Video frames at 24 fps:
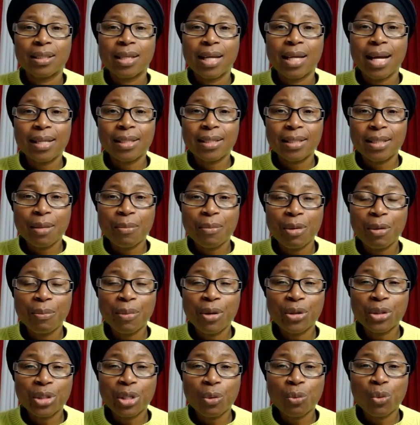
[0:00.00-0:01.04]
ask them
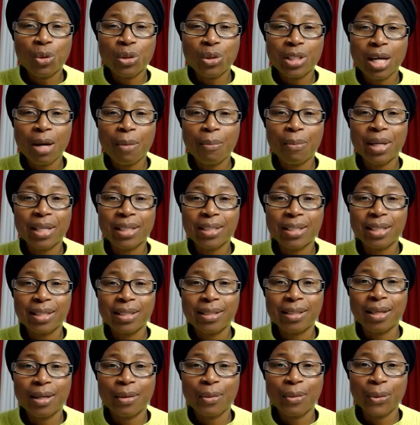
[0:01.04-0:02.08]
about the water
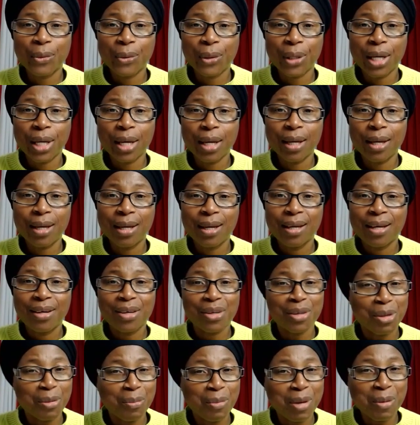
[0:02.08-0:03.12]
baptism, okay?
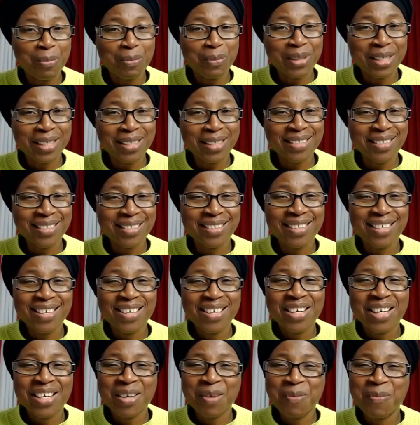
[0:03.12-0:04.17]
Remain blessed.
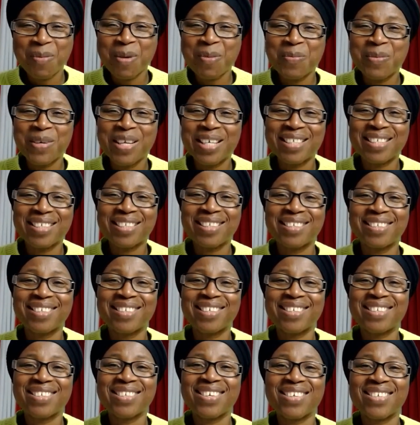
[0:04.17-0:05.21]
Amen. Bless in
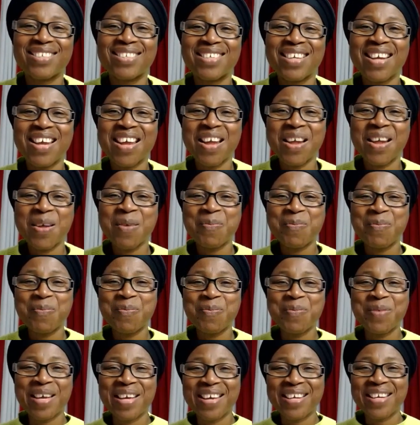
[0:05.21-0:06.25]
Jesus' name.
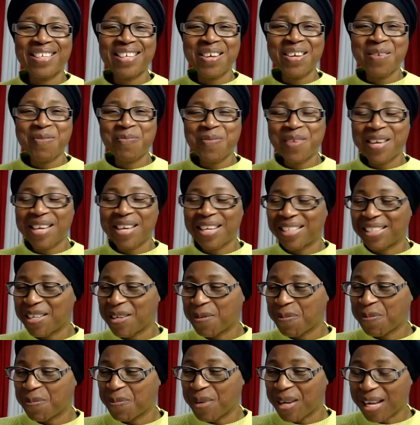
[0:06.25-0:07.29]
Amen. Amen.
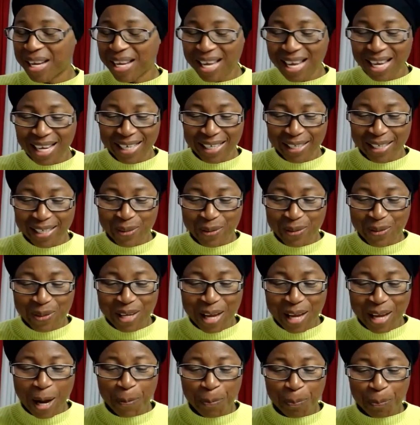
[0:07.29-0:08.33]
Amen.
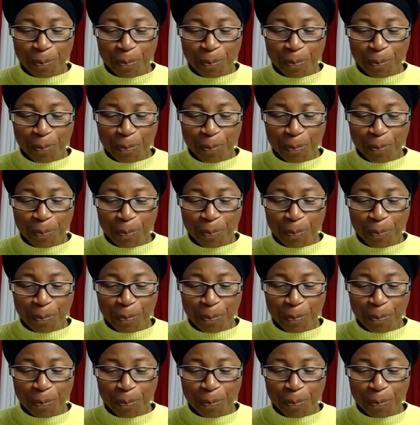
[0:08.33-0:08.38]
Hallelujah